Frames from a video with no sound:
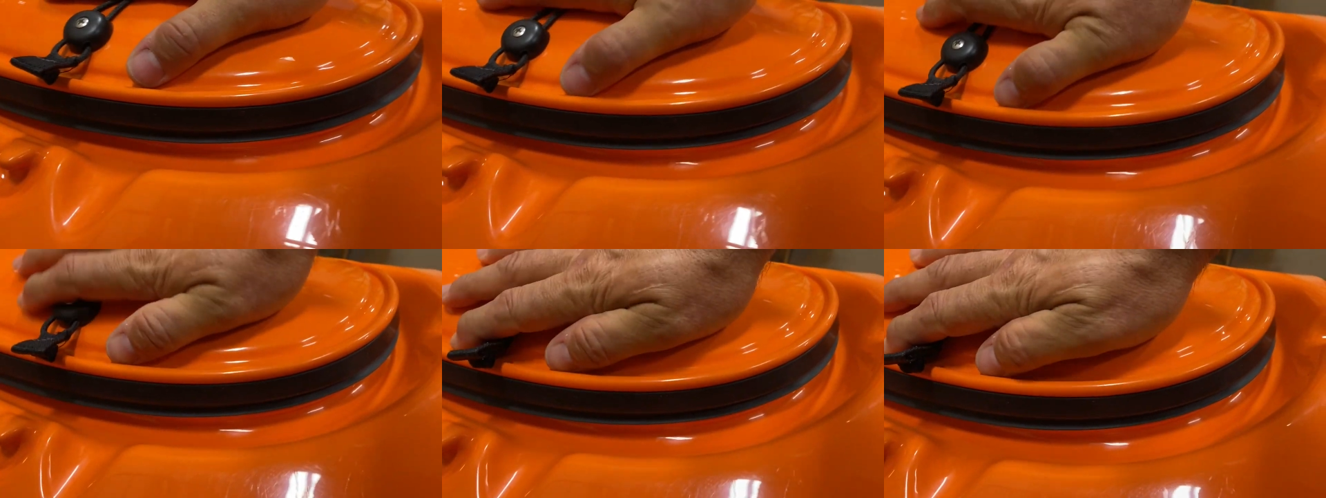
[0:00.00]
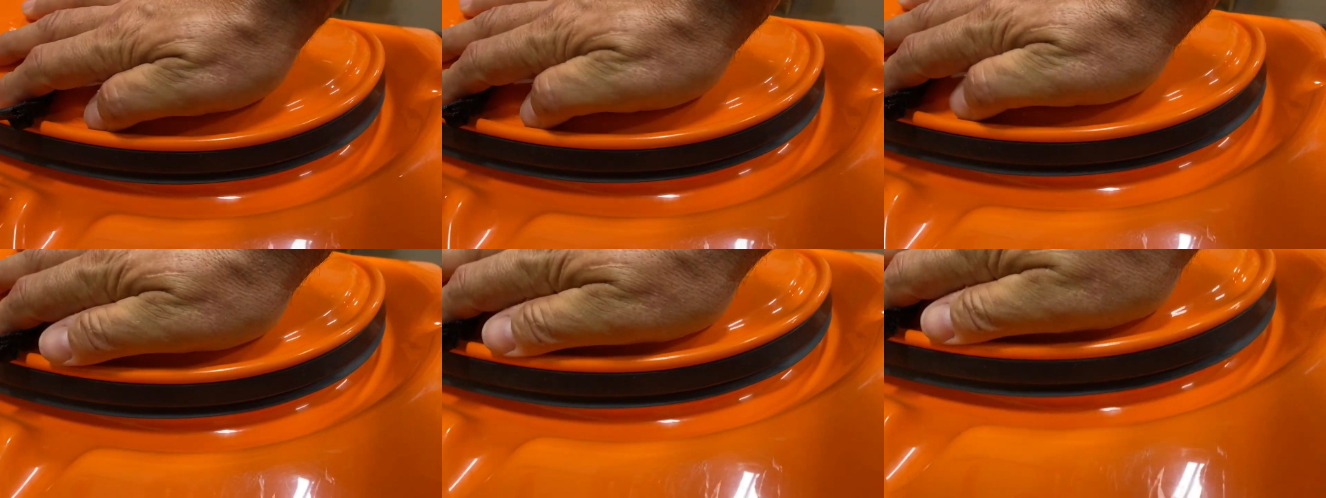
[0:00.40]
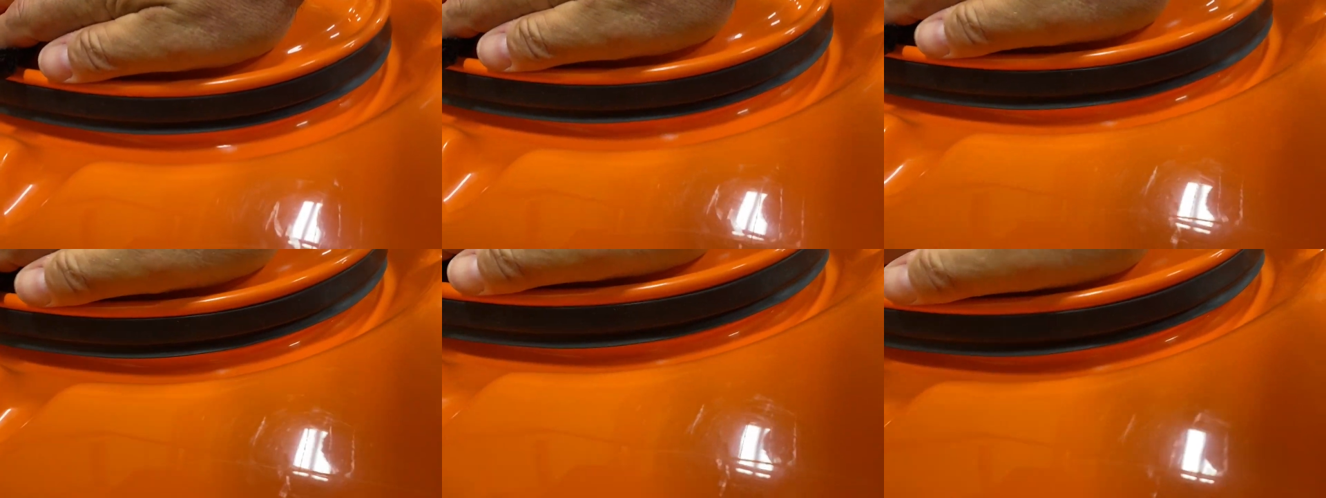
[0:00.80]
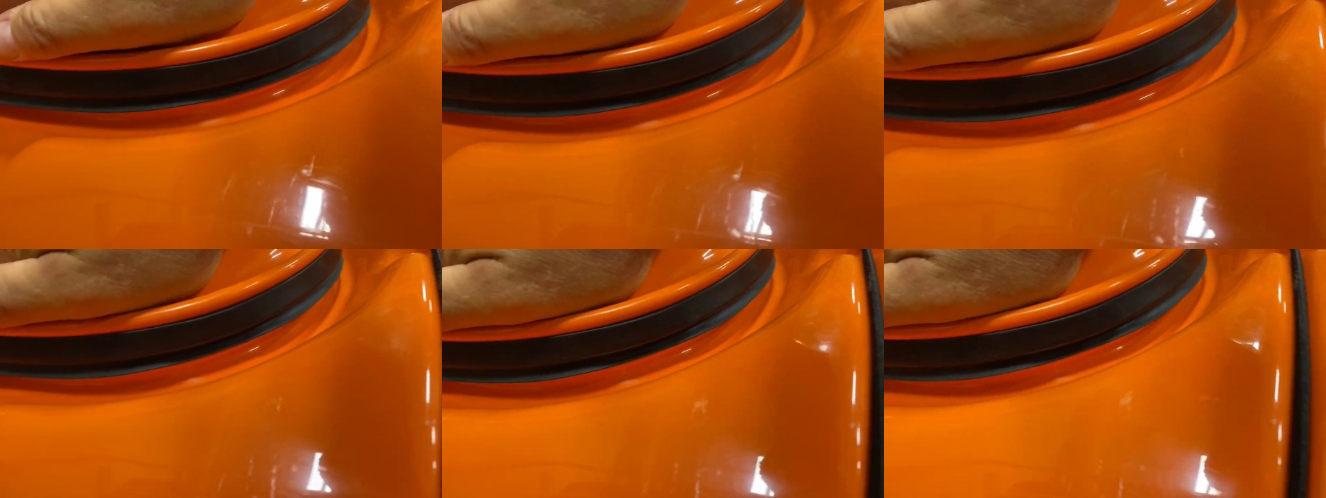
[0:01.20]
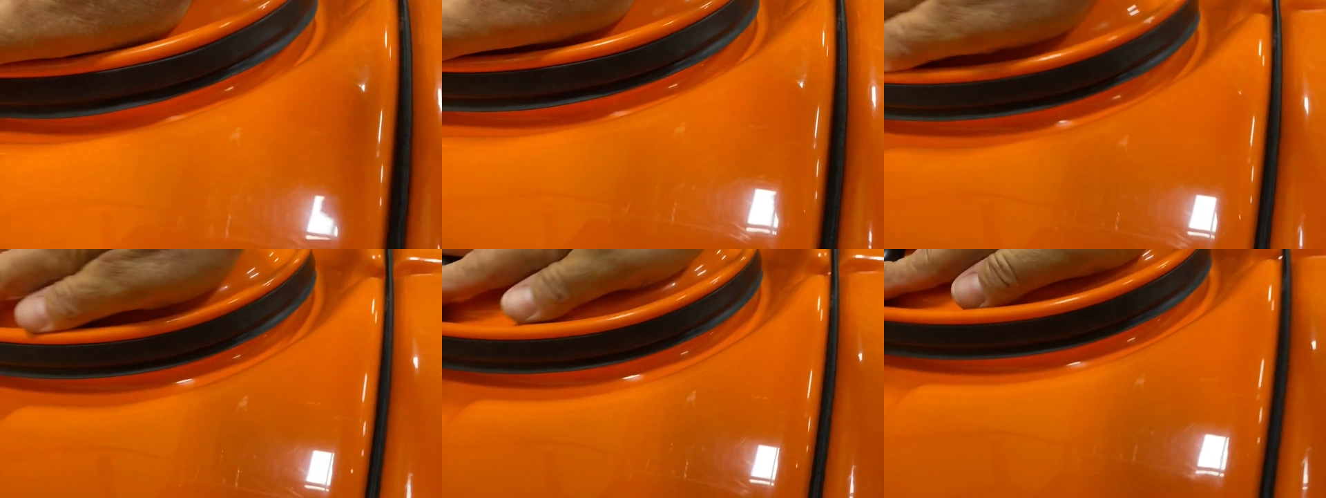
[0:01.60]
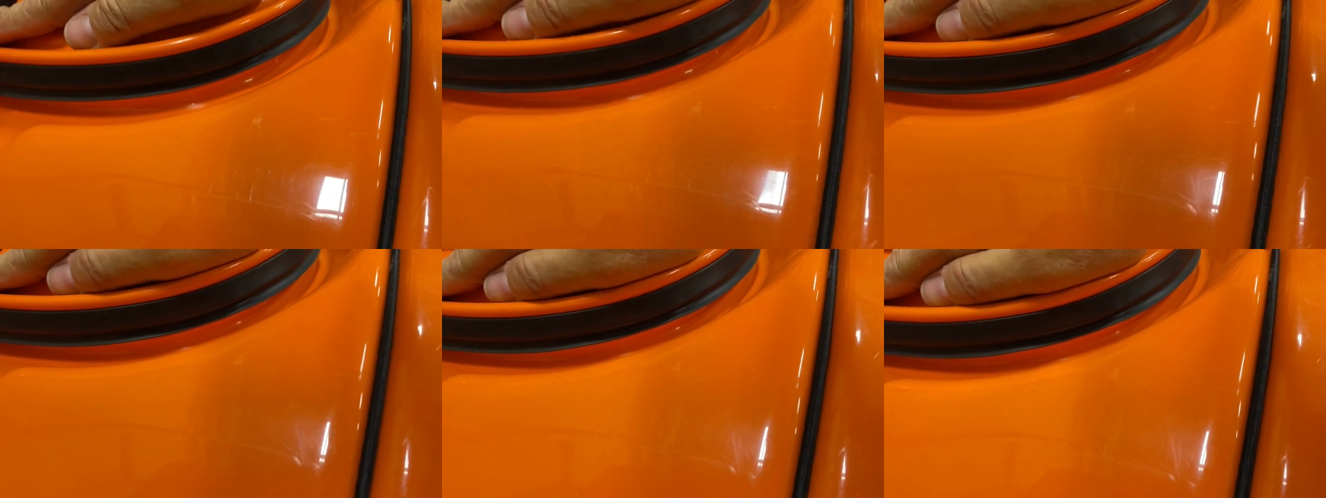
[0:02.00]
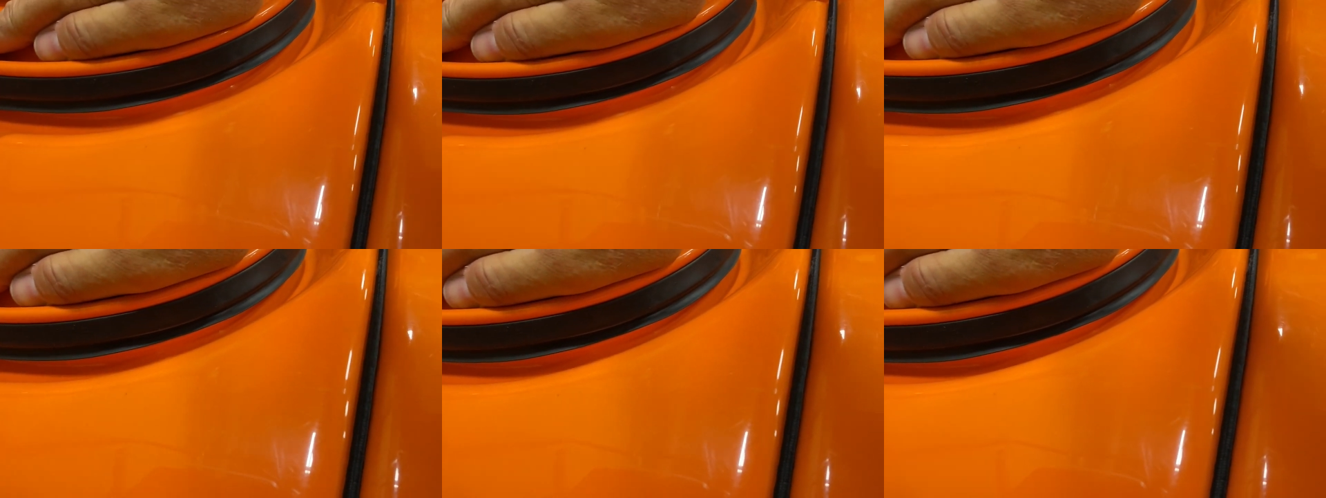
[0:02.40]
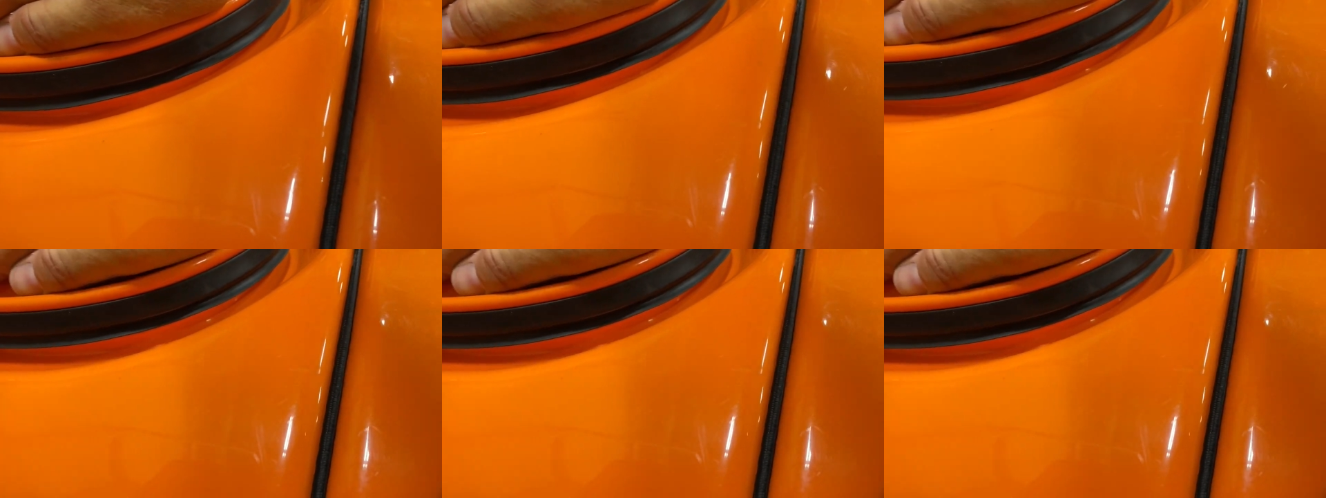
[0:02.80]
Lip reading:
No face is visible, so there are no lips to read.